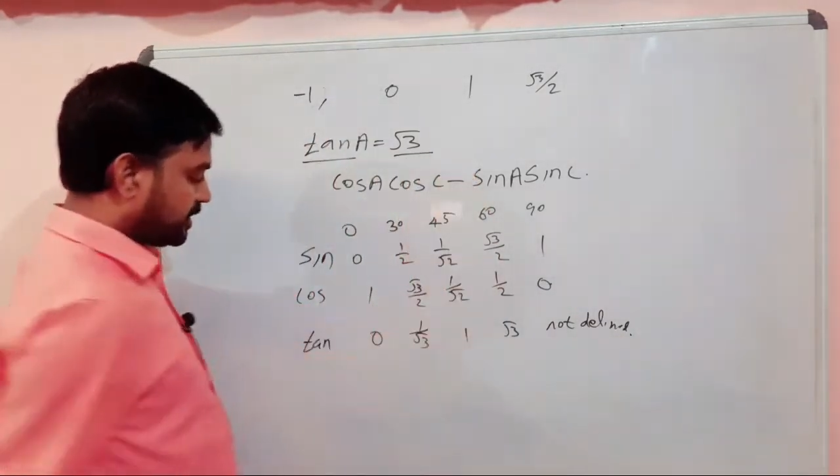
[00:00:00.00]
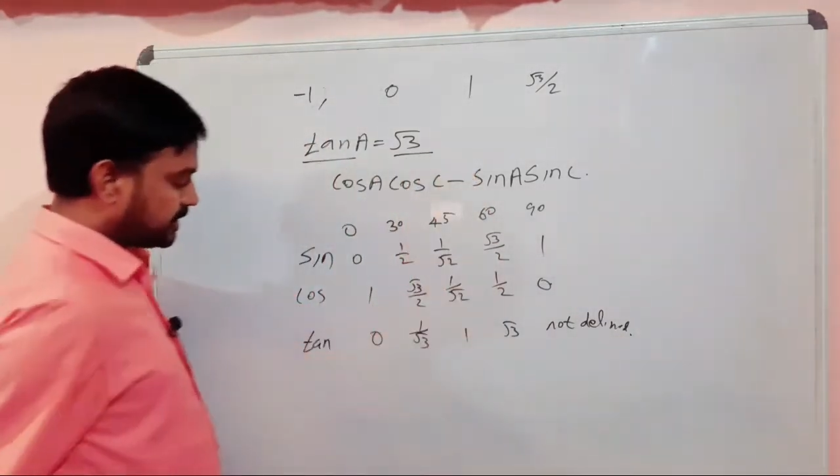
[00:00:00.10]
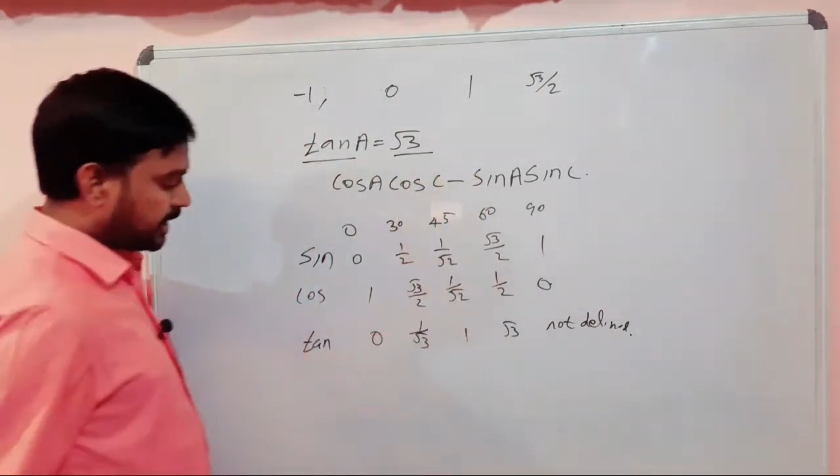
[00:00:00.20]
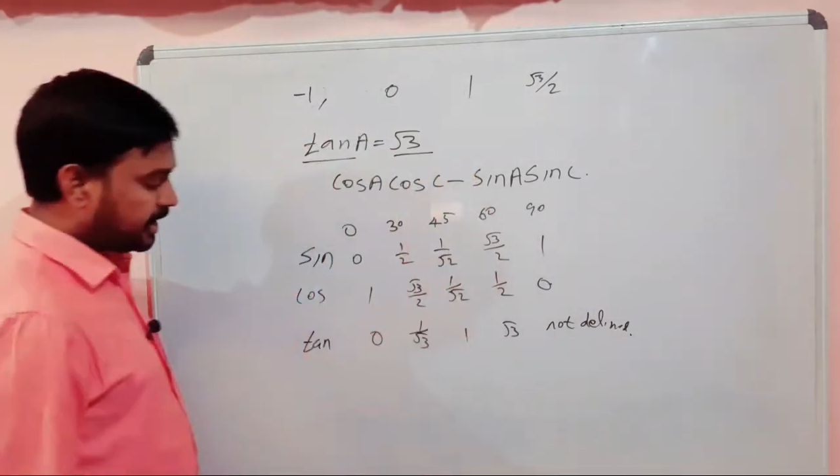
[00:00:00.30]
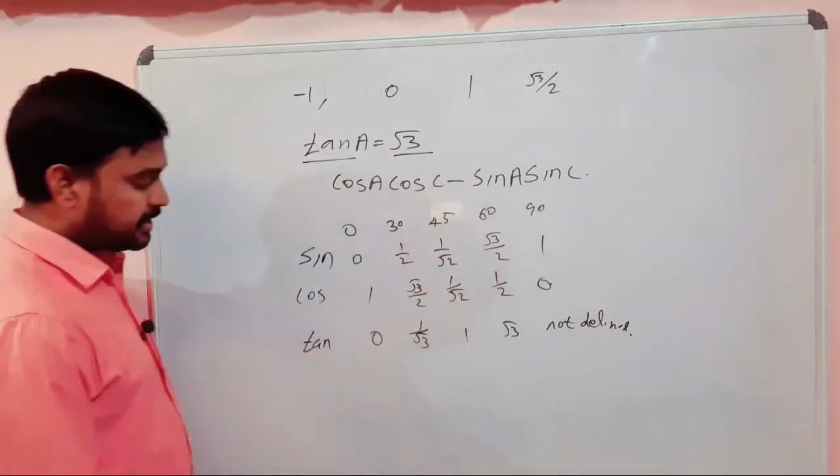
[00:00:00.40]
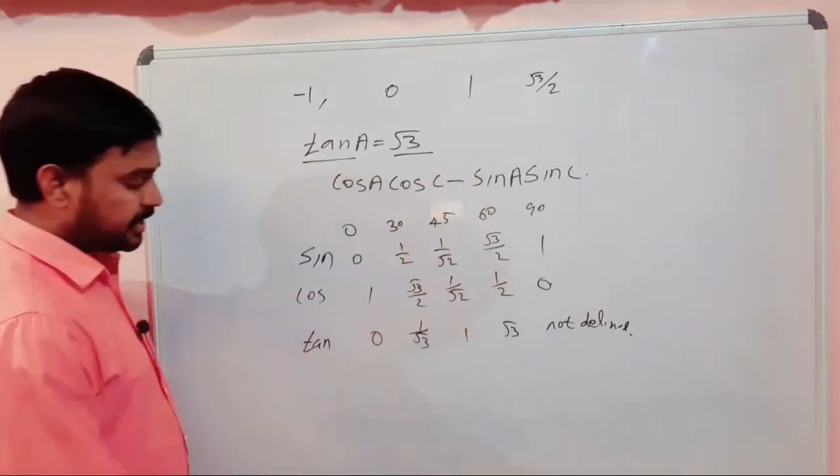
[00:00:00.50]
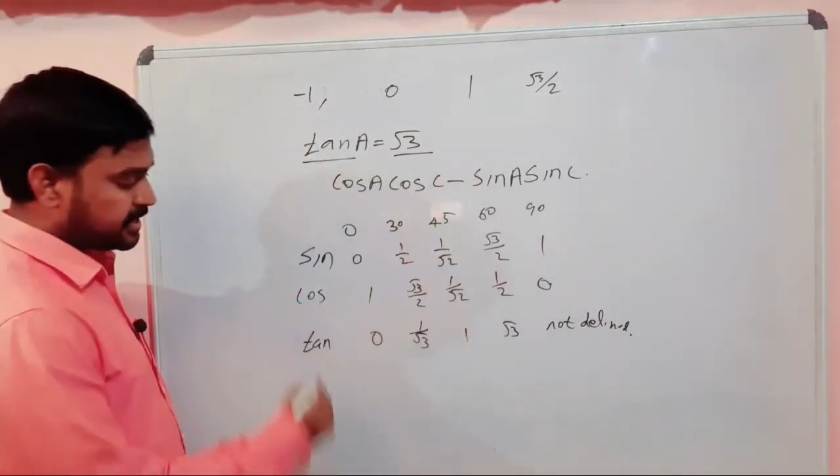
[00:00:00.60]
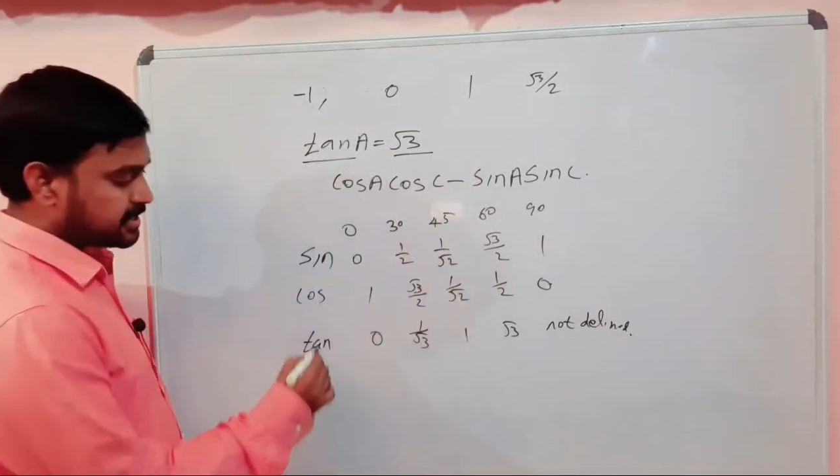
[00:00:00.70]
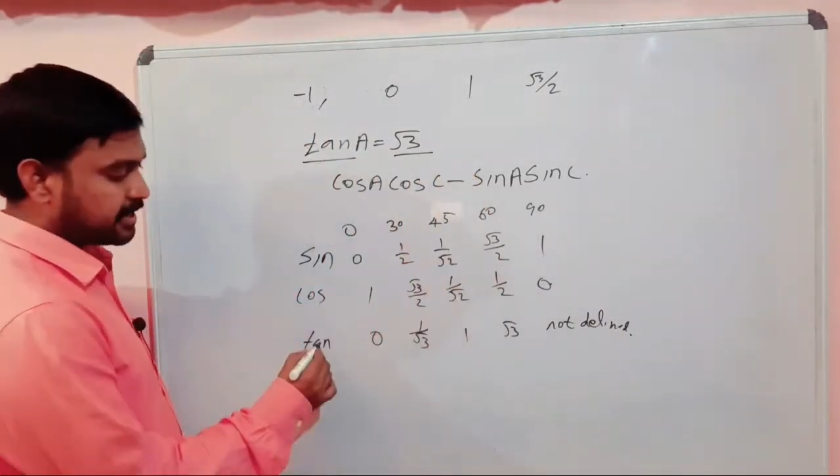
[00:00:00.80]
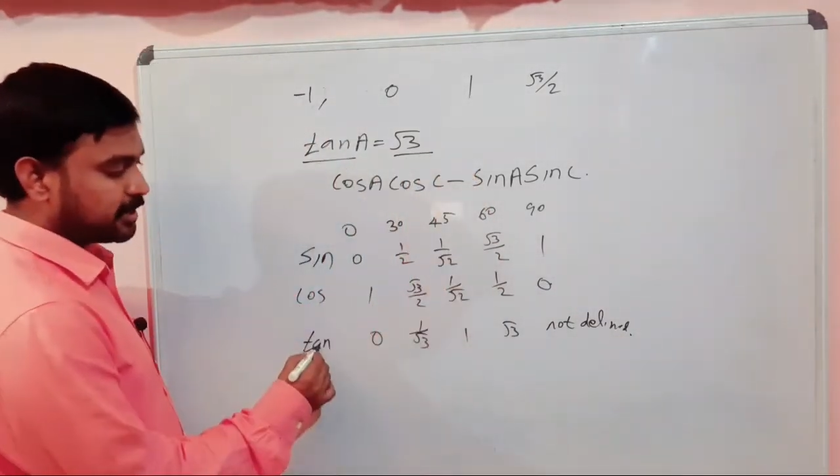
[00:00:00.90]
Tan A
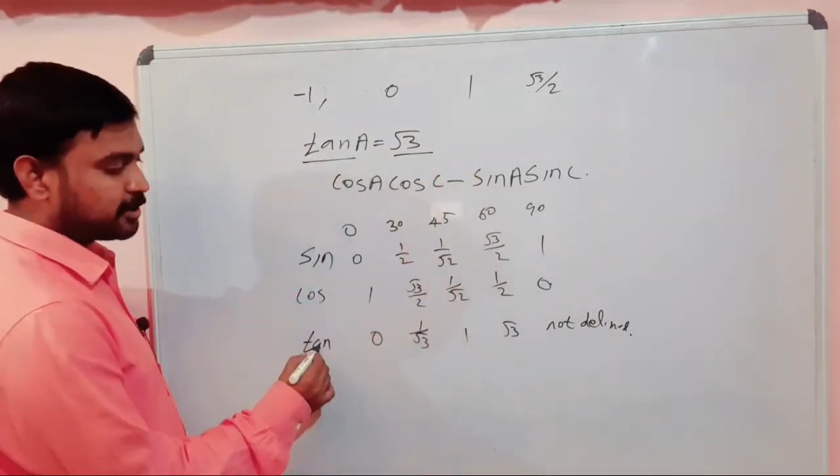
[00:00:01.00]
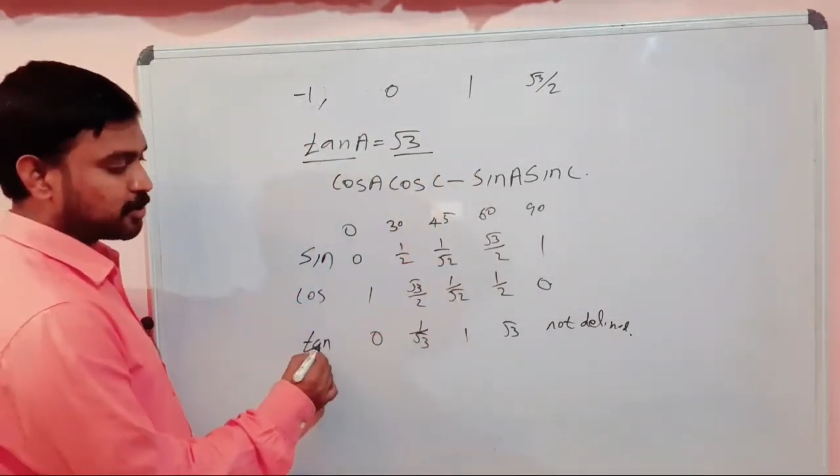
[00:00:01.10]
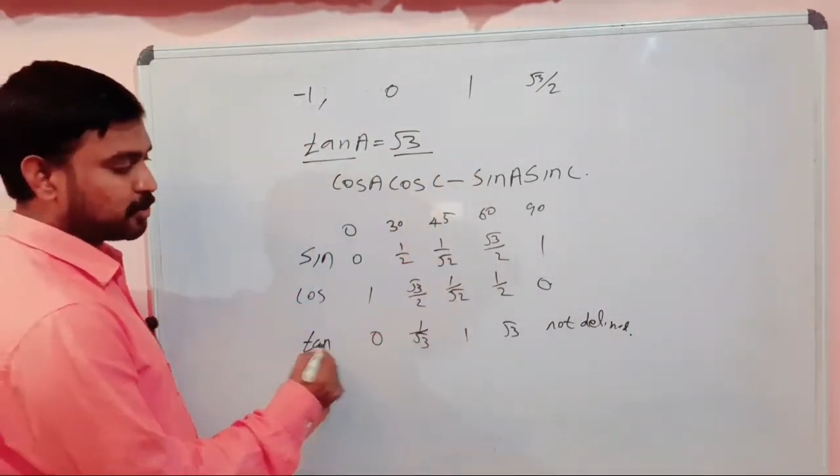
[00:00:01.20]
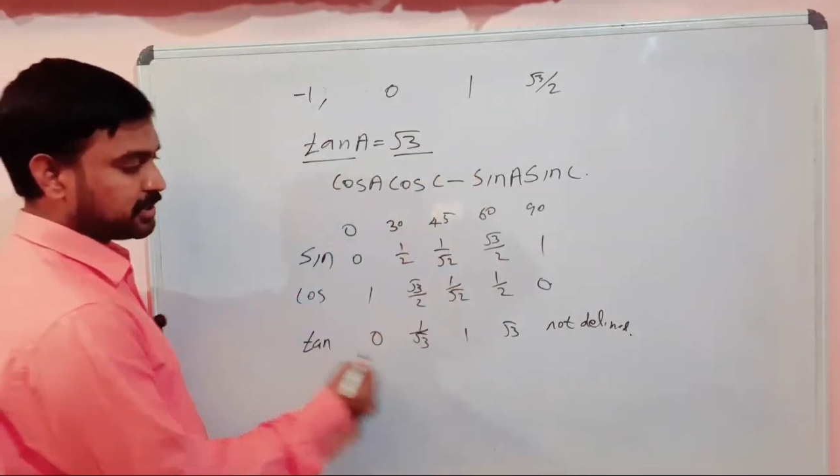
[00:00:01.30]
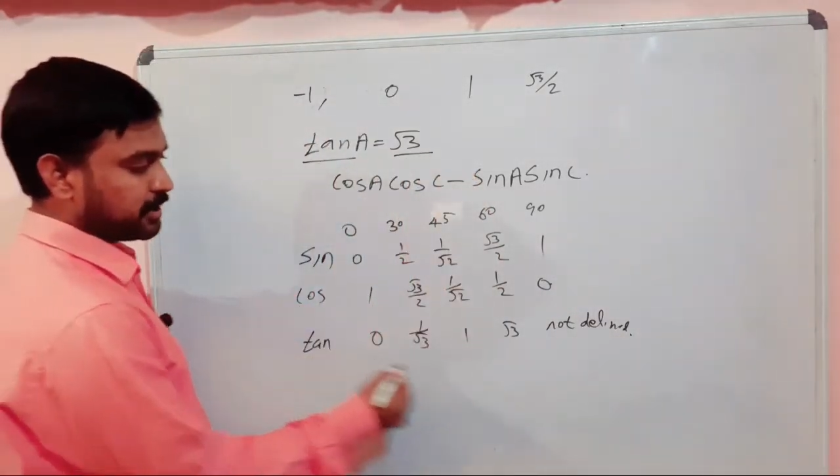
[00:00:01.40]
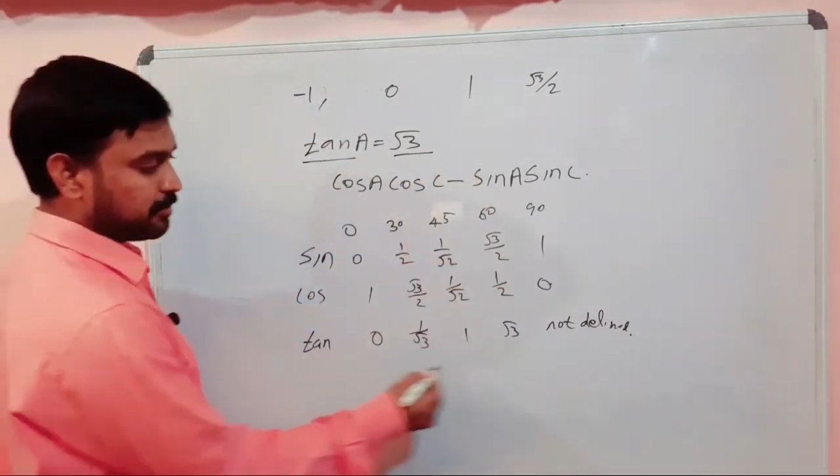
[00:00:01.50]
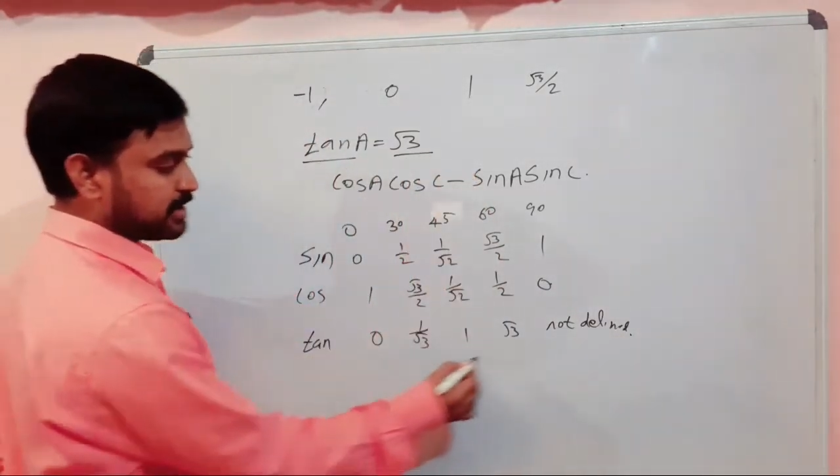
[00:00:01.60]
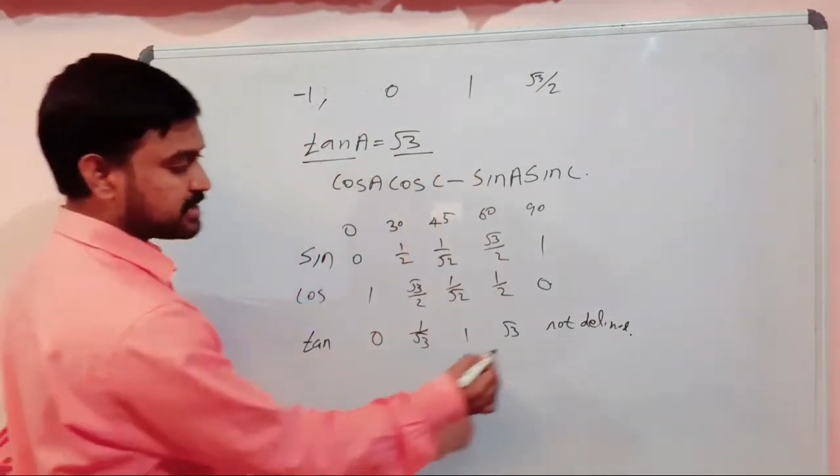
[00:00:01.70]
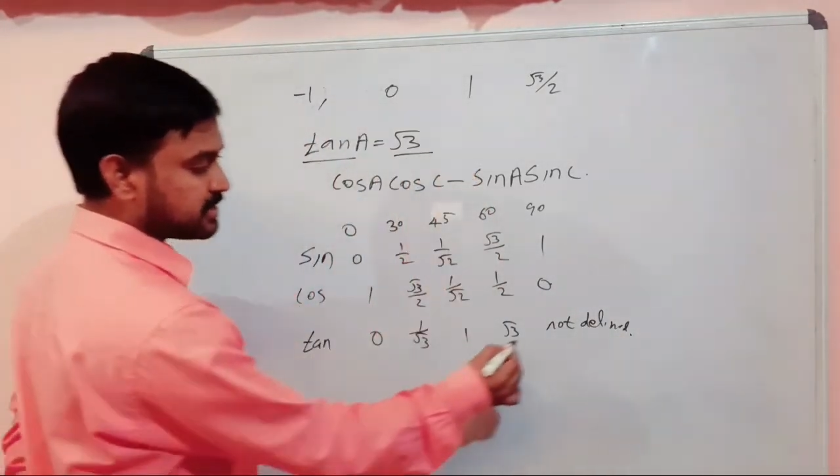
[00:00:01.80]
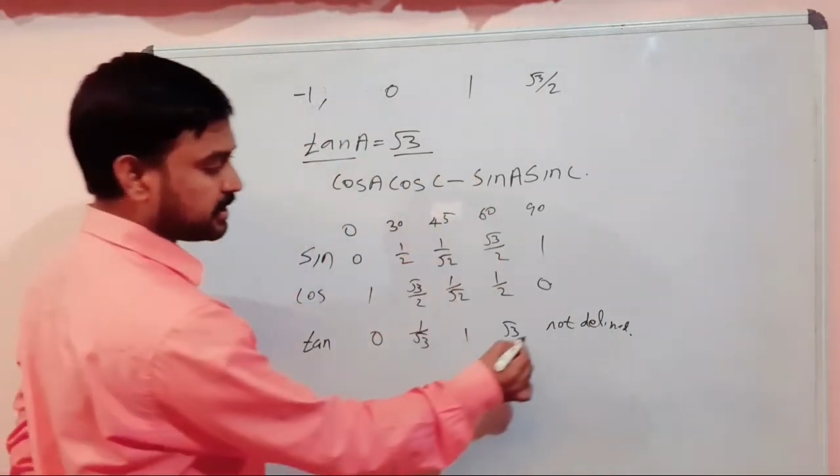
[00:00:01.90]
is equal to root 3
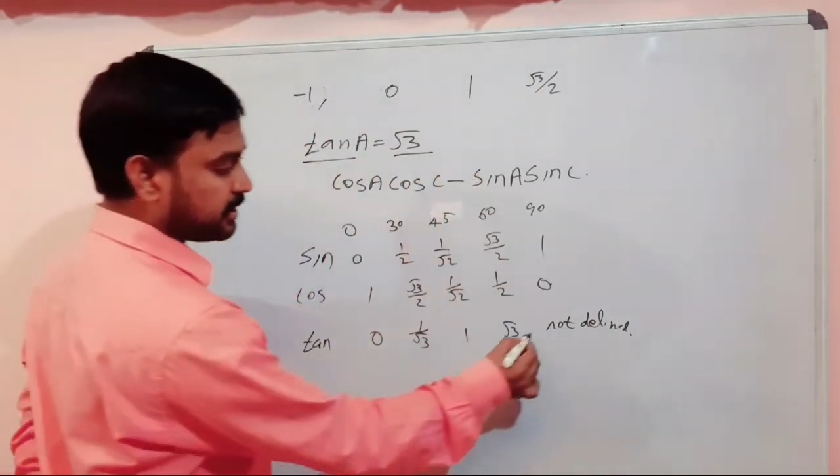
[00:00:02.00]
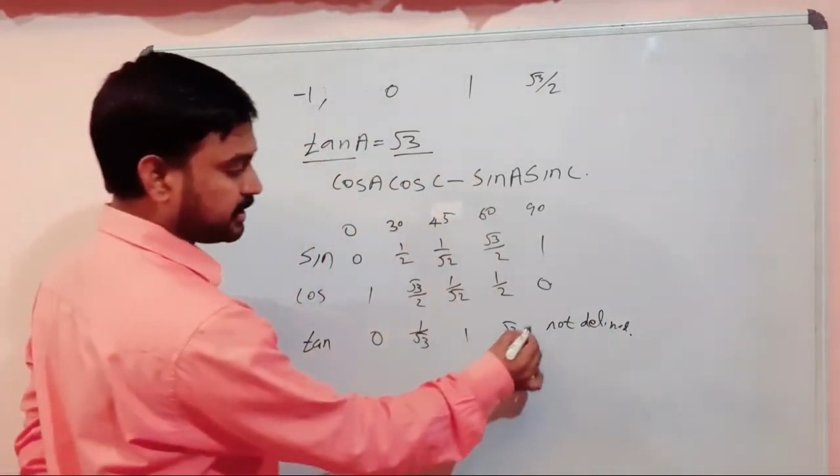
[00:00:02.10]
means the